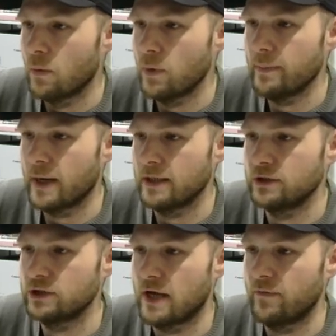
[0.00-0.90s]
We
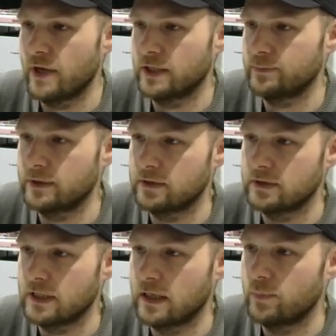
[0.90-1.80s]
manage every aspect of the
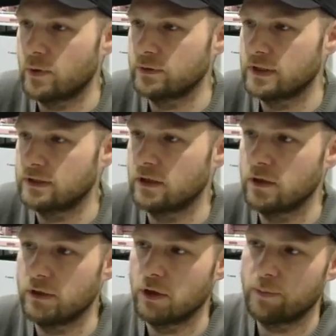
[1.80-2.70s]
selling process,
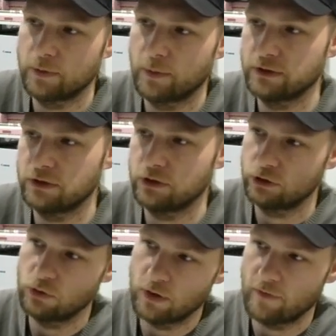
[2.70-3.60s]
including optimizing your
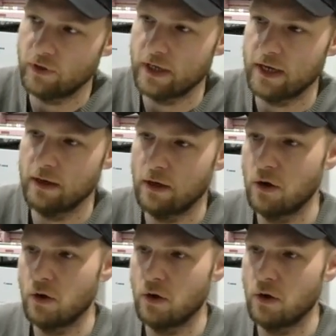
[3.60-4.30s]
store every day,